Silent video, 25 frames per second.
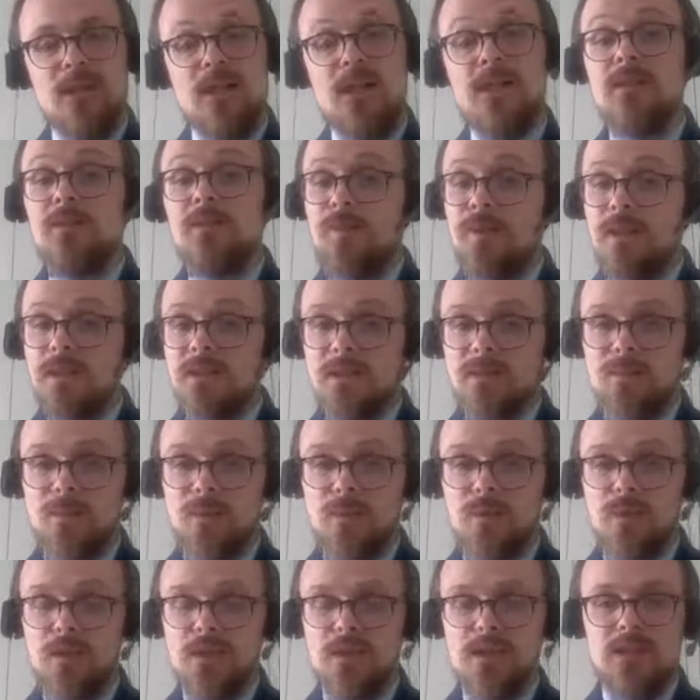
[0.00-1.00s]
And
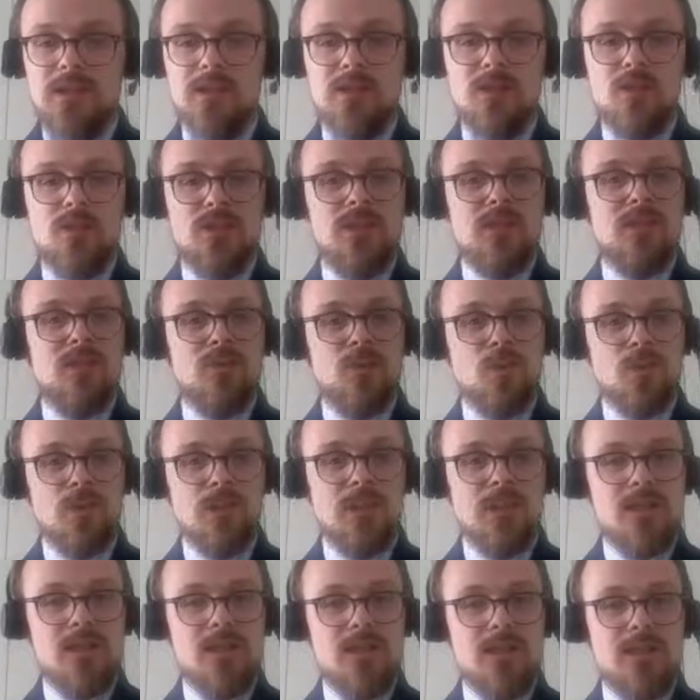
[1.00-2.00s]
furthermore, in order to
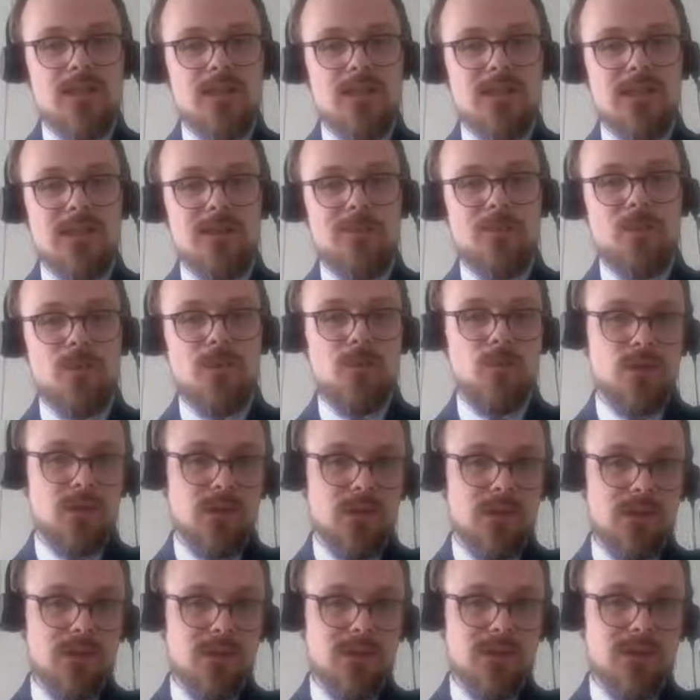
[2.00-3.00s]
reach a carbon
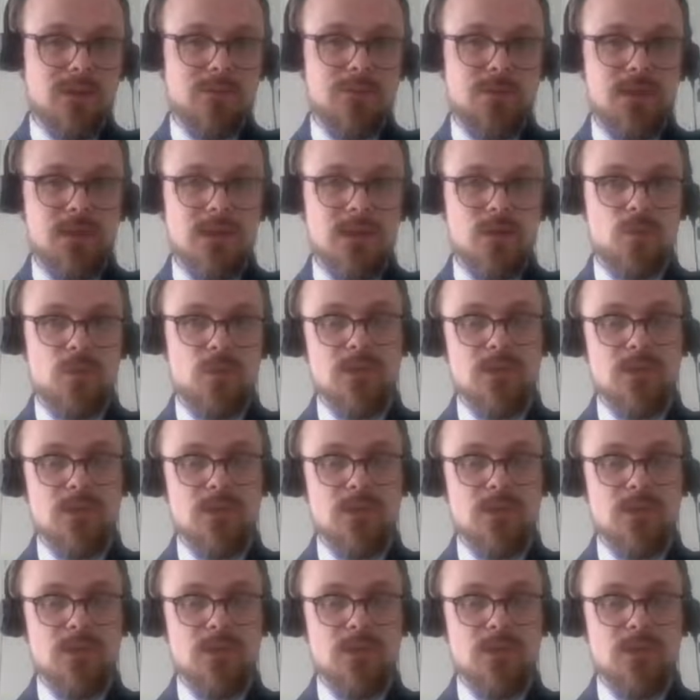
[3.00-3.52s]
neutrality by